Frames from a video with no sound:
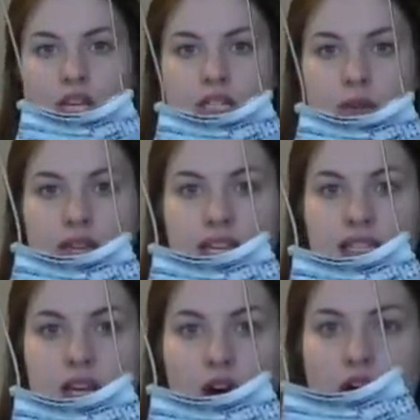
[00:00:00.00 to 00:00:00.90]
So
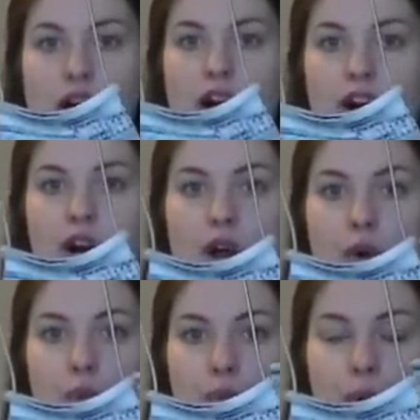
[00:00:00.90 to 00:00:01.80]
these are
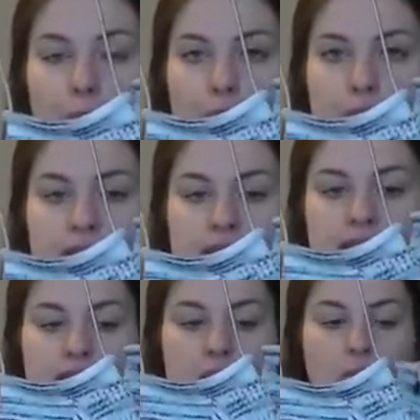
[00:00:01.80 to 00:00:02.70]
Rose
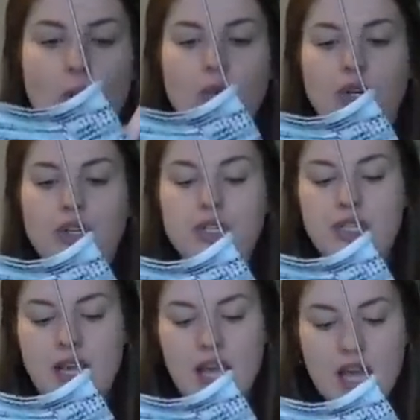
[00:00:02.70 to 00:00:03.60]
City Rollers.
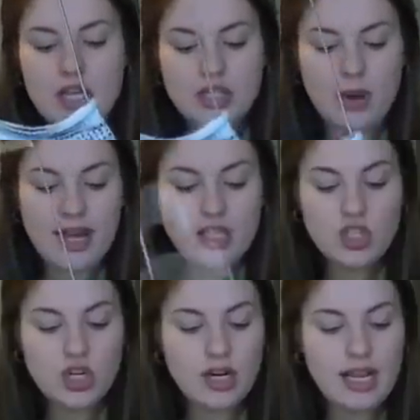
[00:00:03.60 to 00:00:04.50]
So I
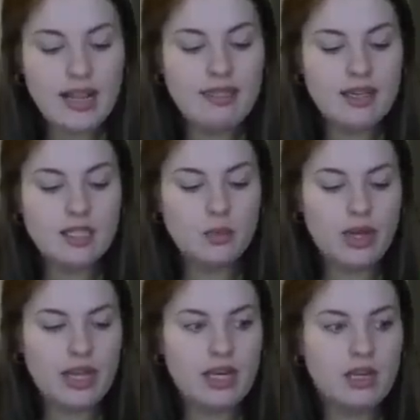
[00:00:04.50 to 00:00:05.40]
started this
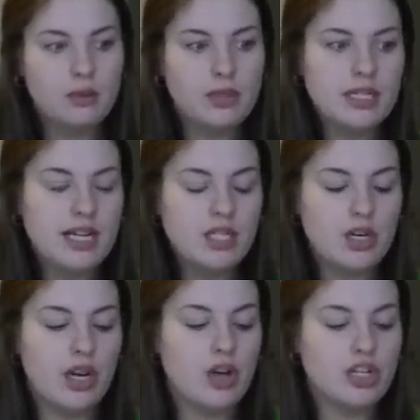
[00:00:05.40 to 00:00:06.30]
one, when did I
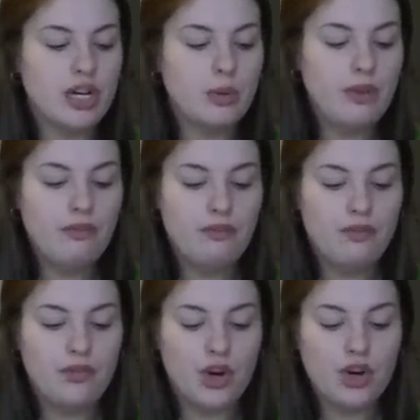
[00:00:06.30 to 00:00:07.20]
start it? On January
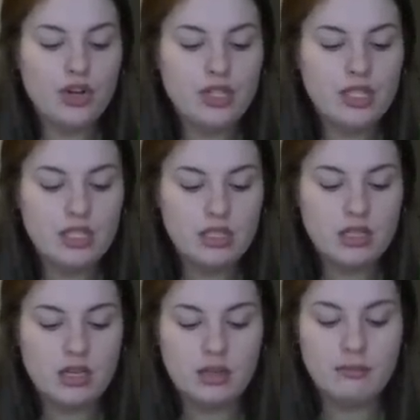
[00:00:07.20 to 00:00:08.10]

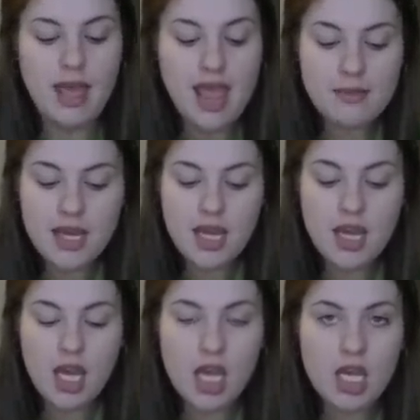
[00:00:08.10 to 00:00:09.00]
1st,
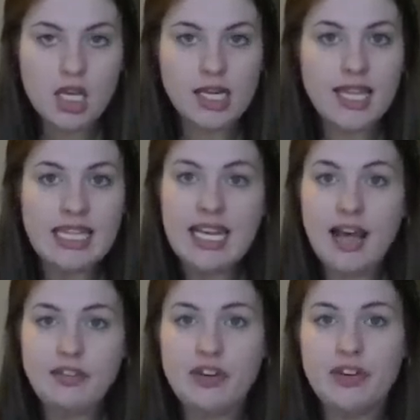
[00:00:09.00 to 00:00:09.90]
maybe? I think
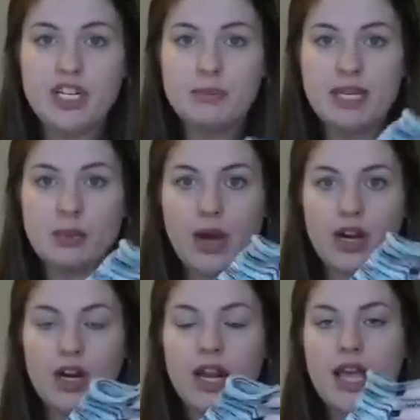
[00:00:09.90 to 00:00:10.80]
after I finished my
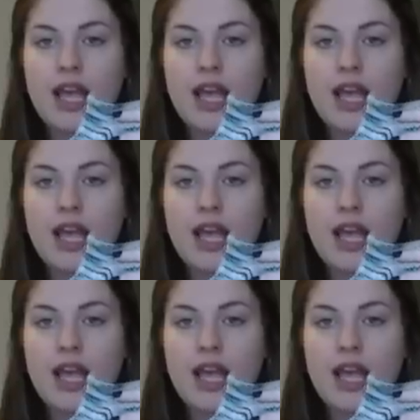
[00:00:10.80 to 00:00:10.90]
sweater.